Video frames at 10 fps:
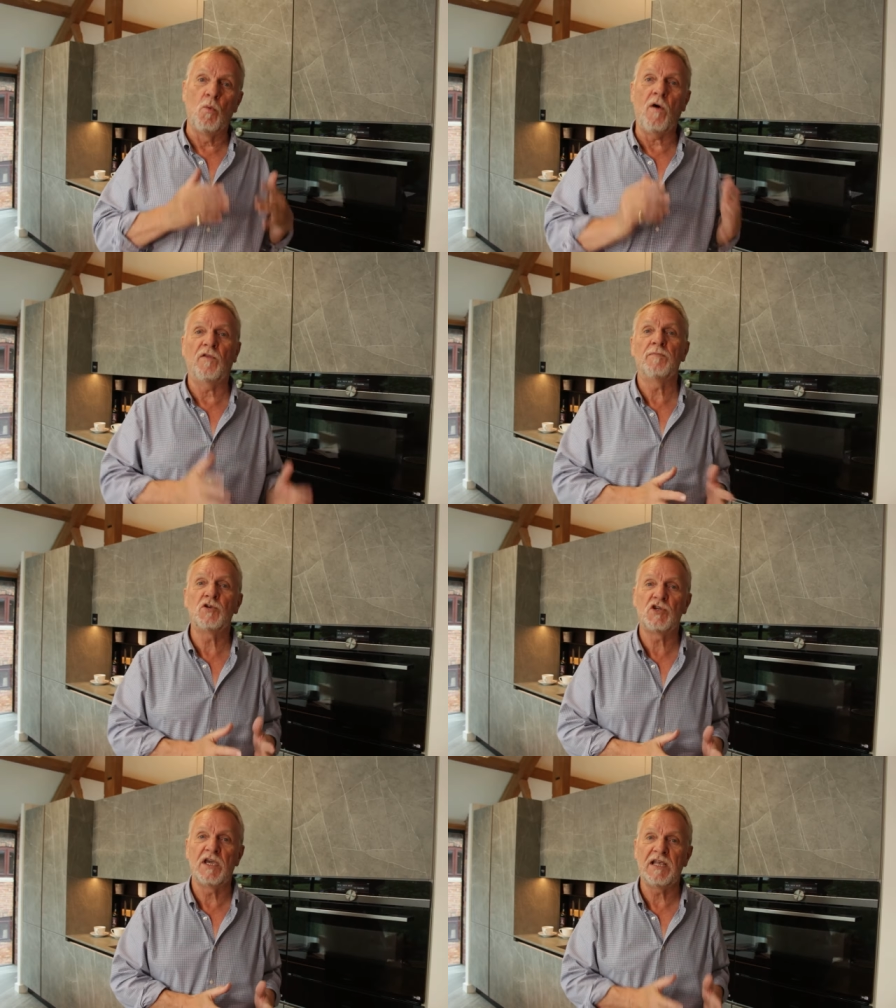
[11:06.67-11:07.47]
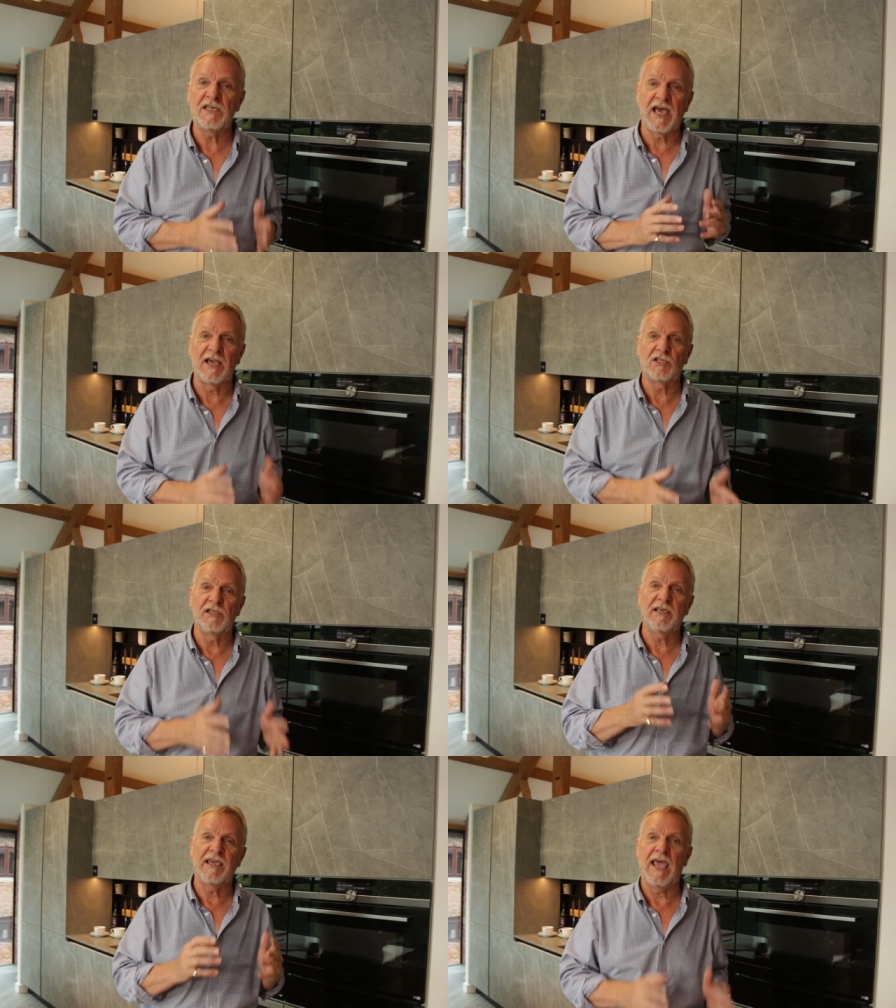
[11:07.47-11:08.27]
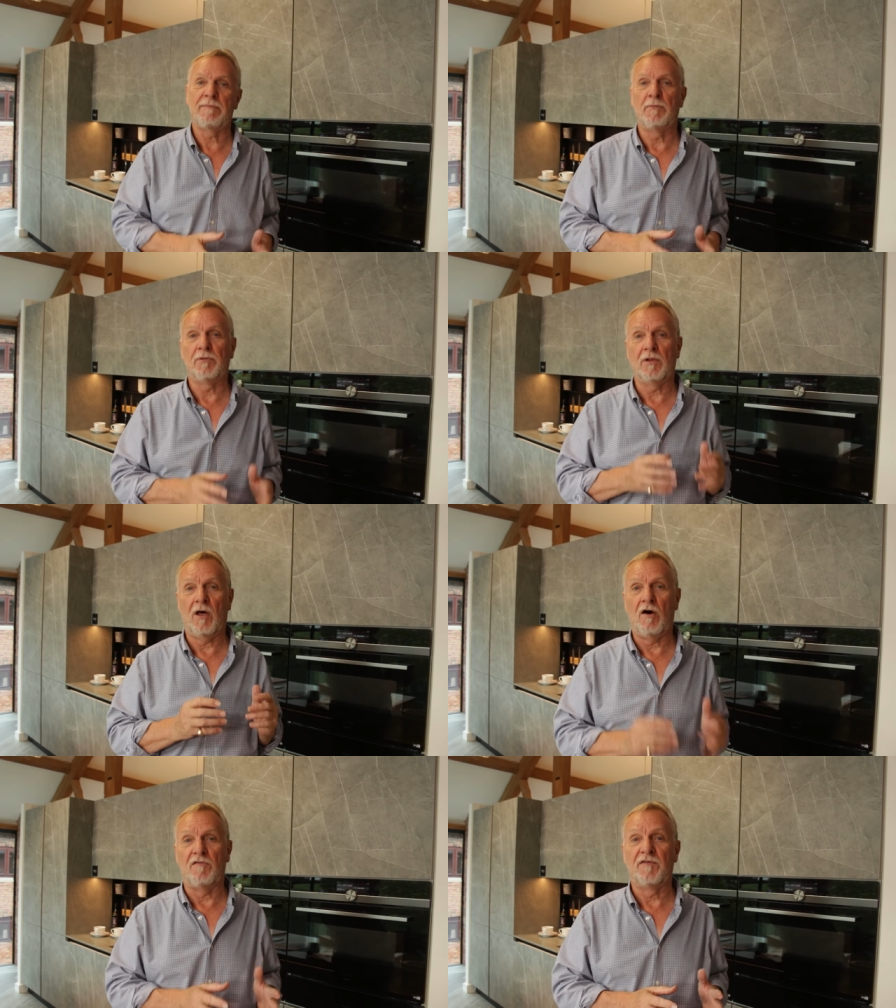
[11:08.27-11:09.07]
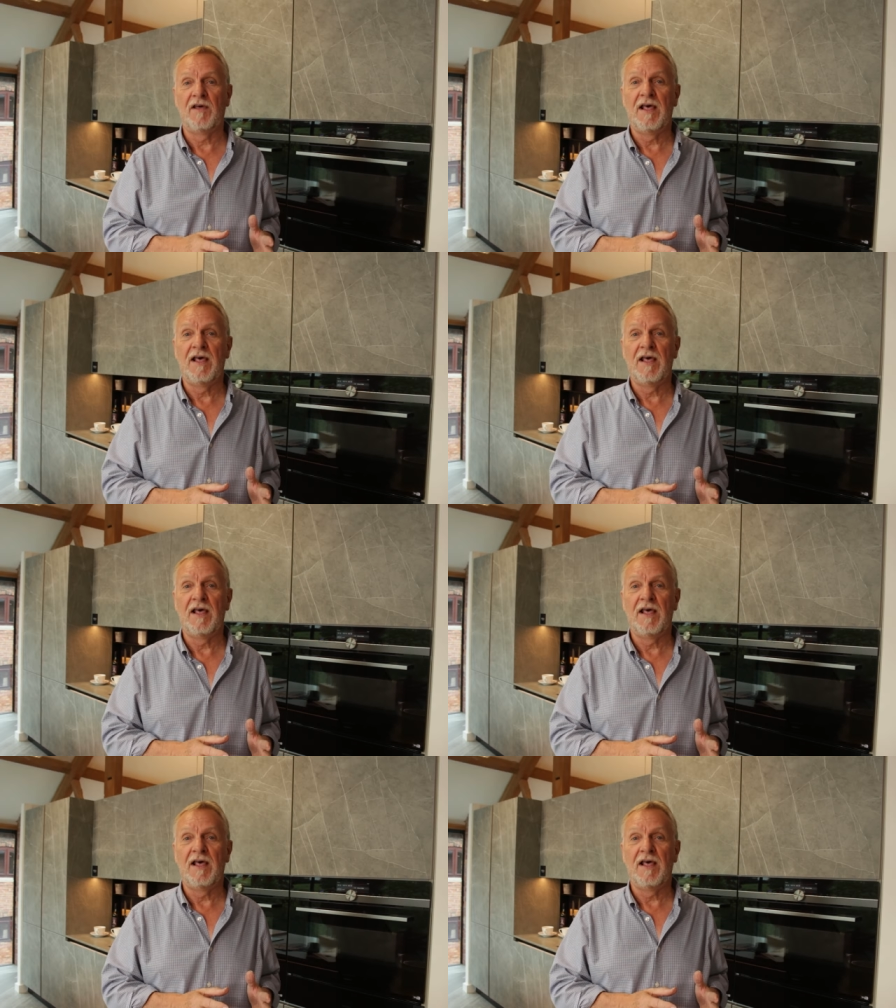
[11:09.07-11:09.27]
what the machine is actually capable of.